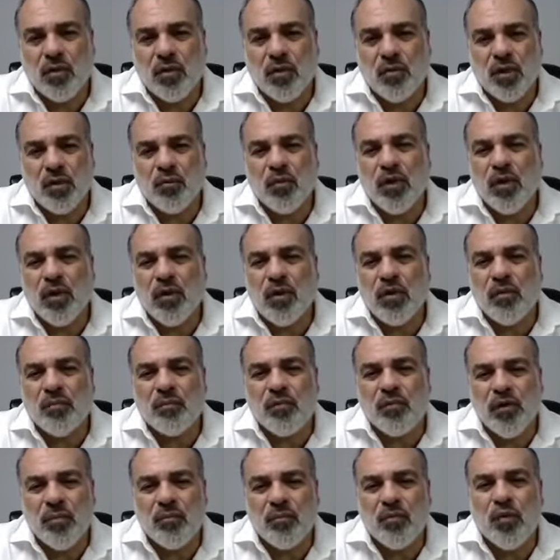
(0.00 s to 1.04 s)
what we call
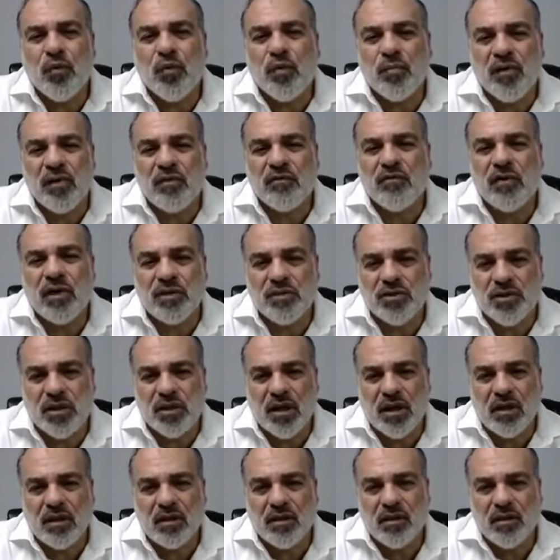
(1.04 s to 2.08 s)
pre-morbid
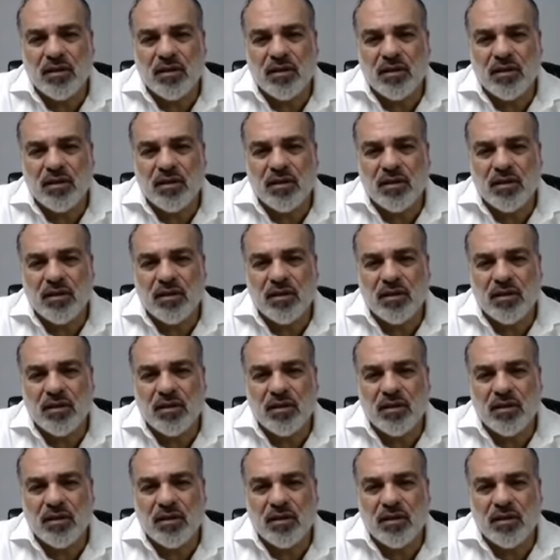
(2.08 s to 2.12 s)
functioning.